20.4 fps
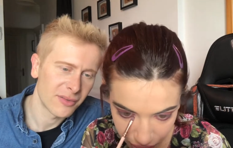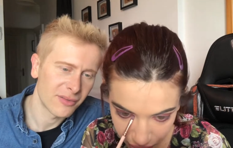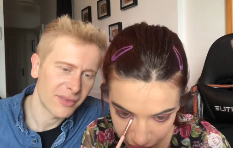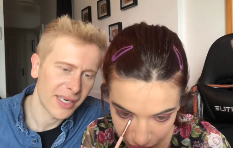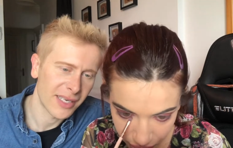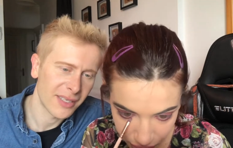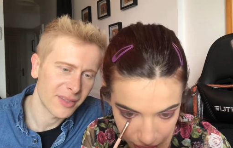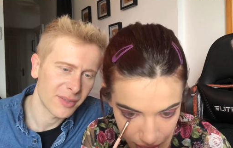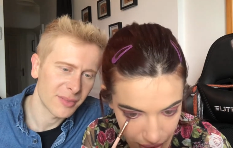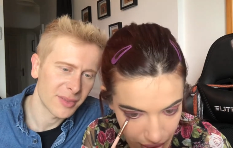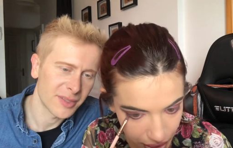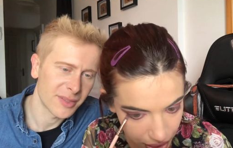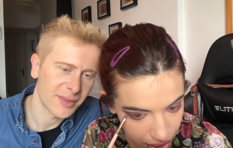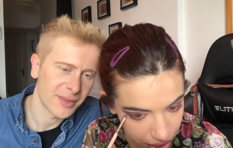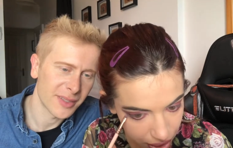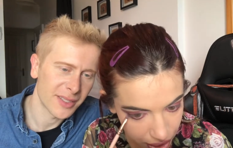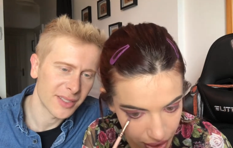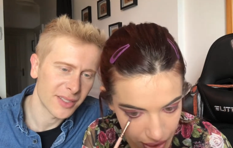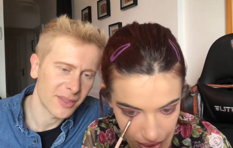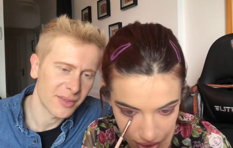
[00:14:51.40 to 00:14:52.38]
Speaker 1: random as
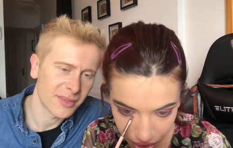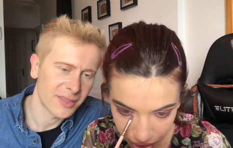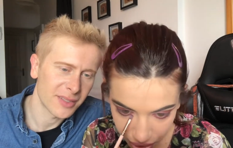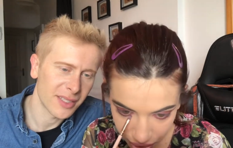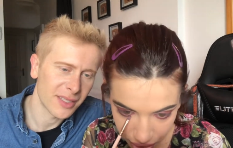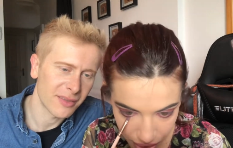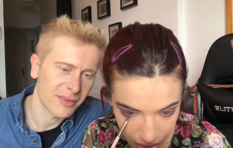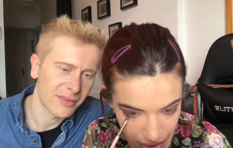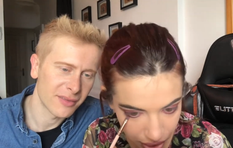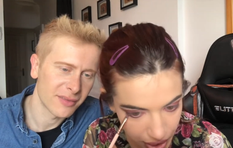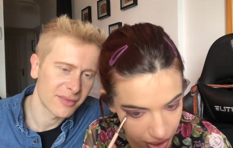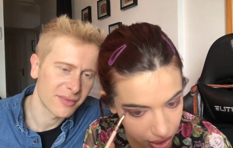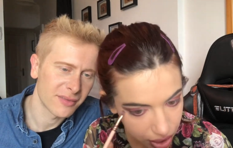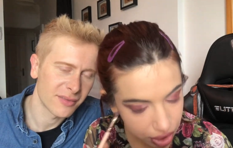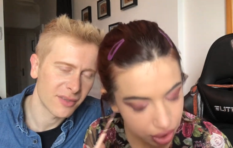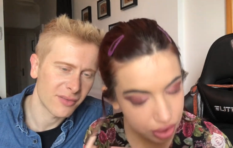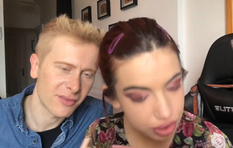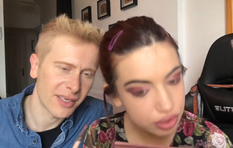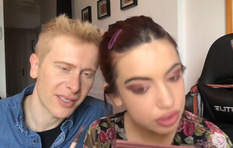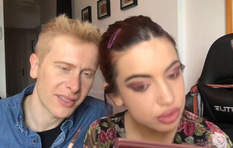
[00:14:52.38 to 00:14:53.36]
it only goes down.
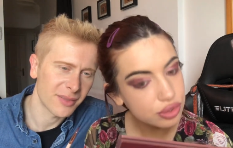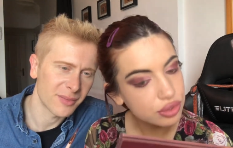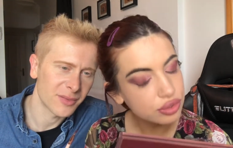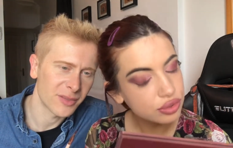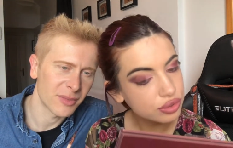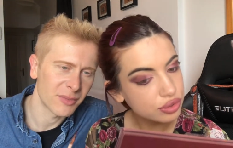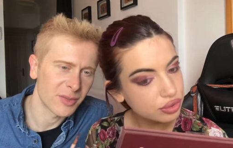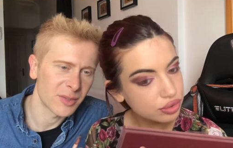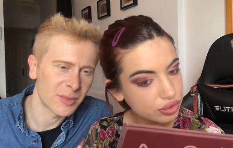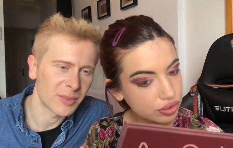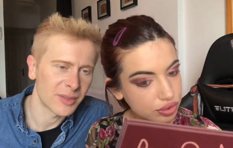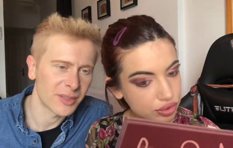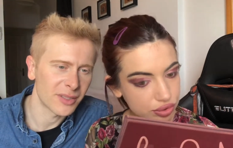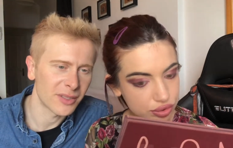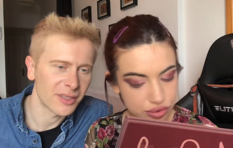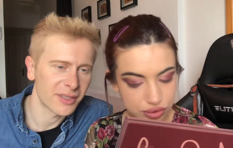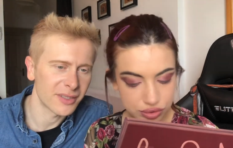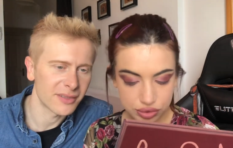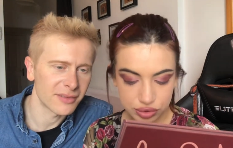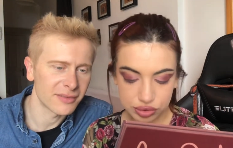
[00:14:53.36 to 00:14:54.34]
Not random so much,
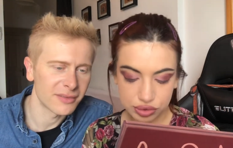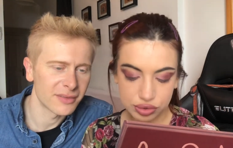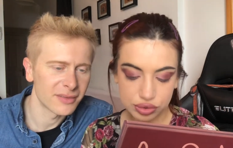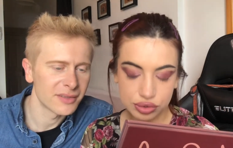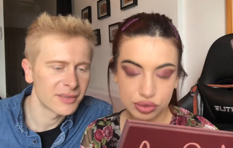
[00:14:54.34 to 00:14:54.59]
but kind of